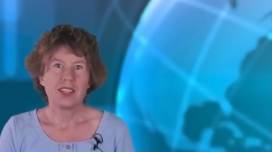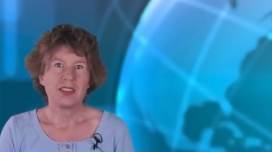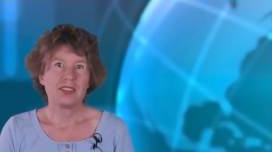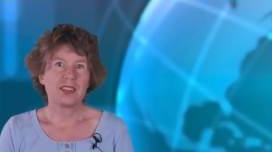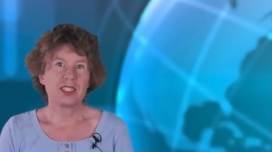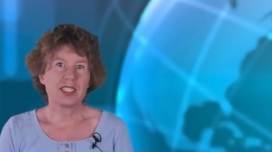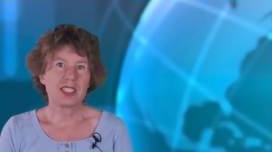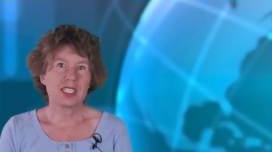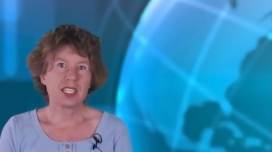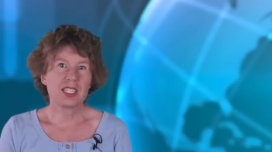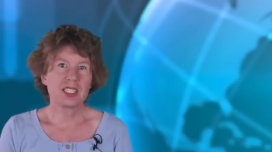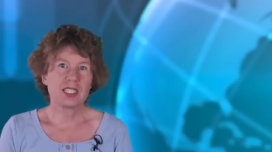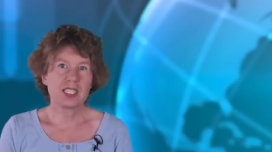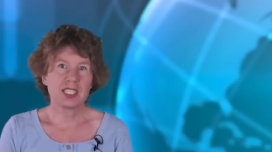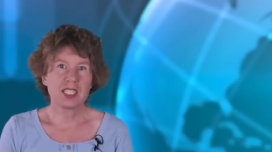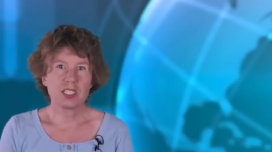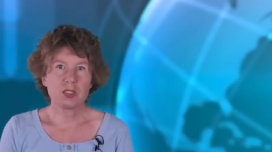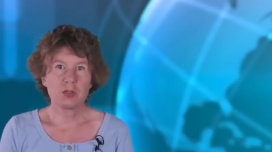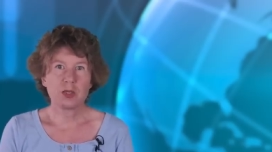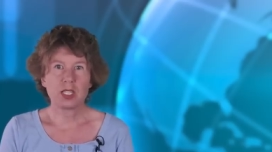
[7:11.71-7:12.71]
This
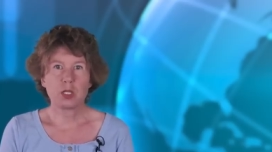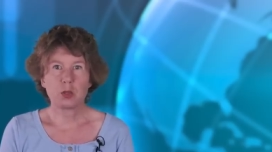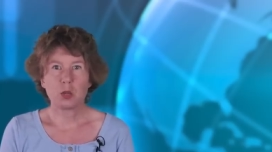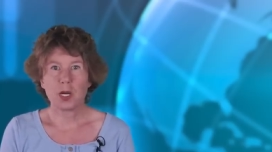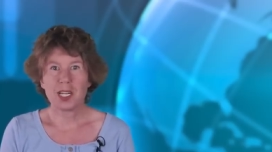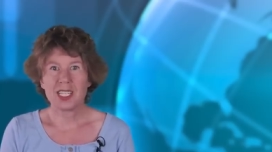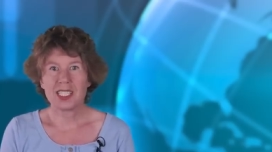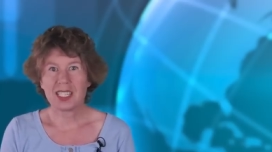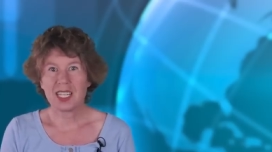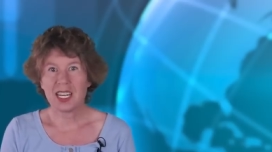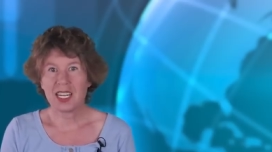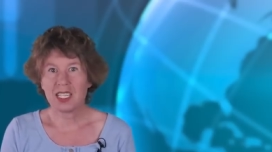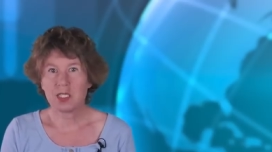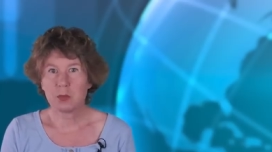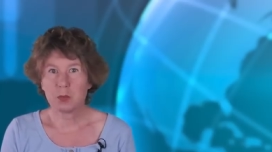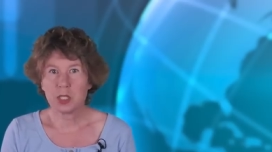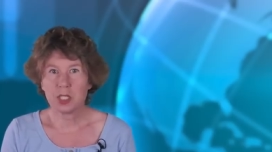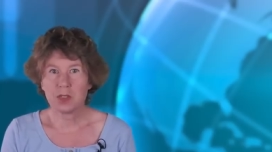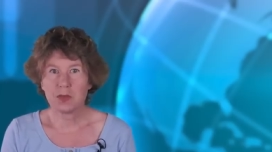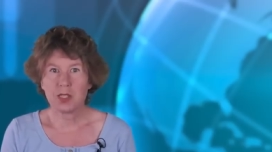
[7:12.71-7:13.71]
idea requires an
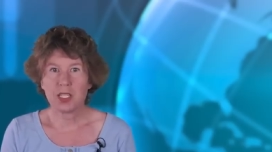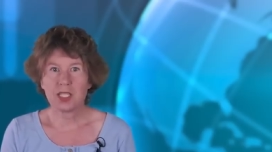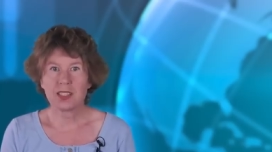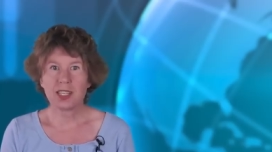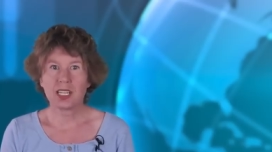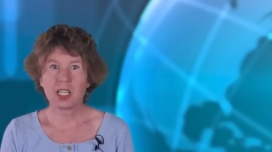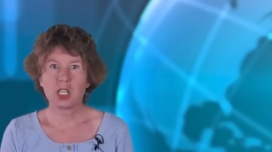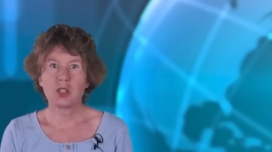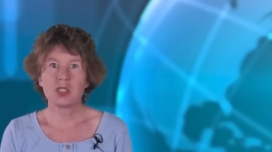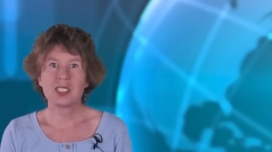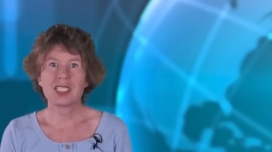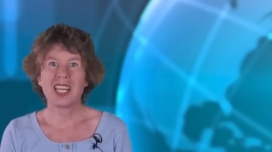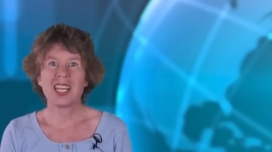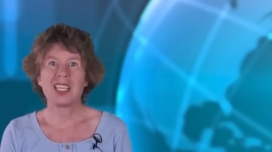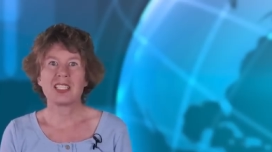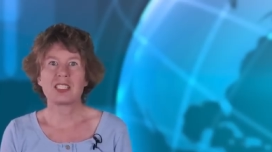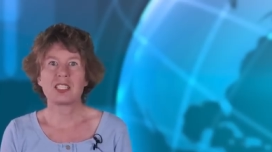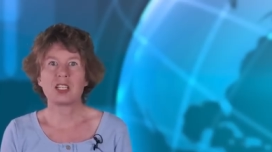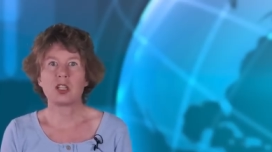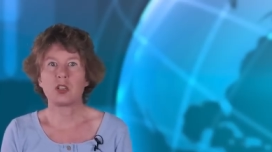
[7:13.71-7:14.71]
atmosphere that
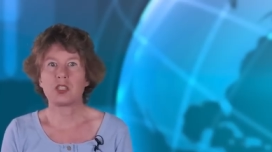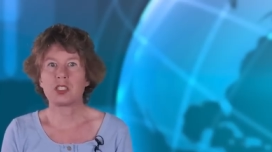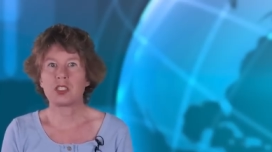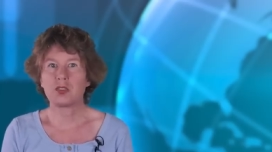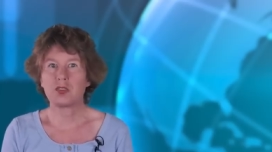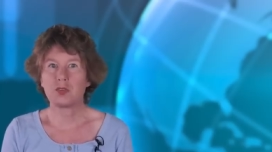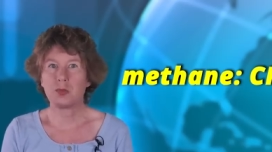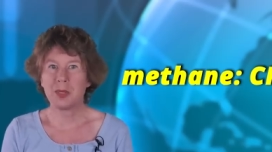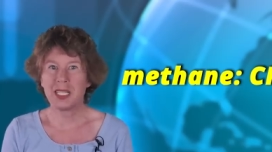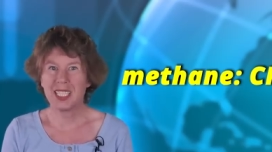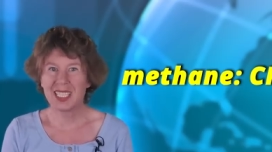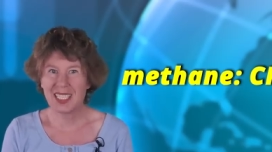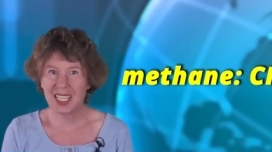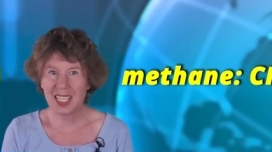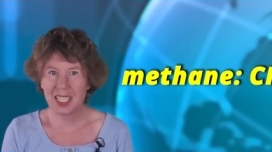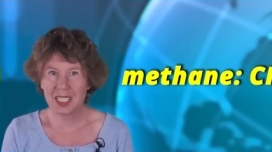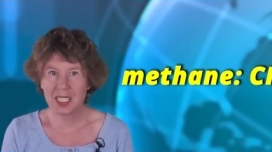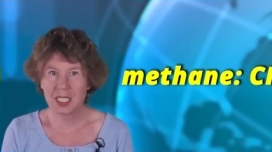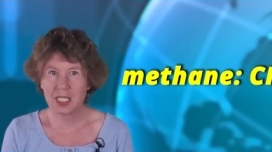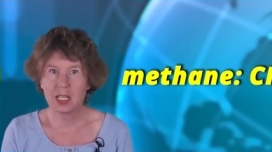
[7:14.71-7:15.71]
contains a lot of
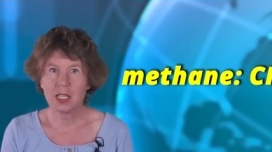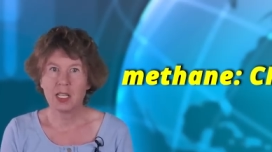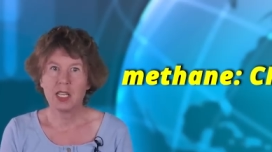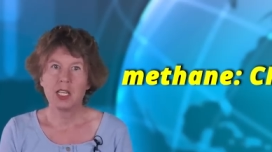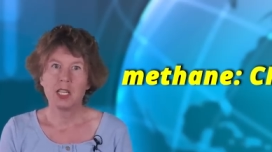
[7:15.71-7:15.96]
methane,